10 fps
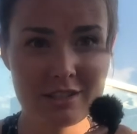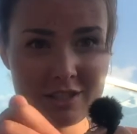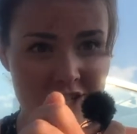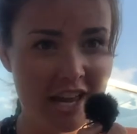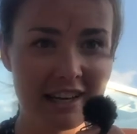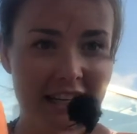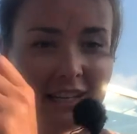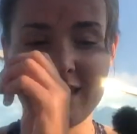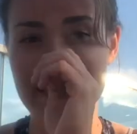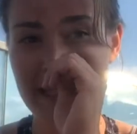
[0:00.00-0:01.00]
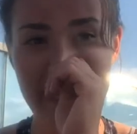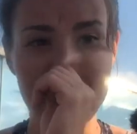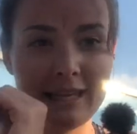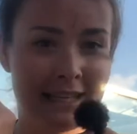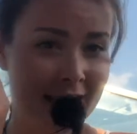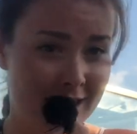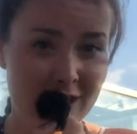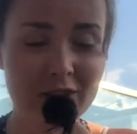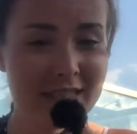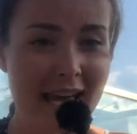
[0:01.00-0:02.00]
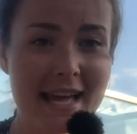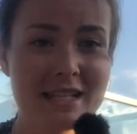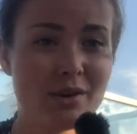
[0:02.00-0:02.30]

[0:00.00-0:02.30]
check, either like it gets looked at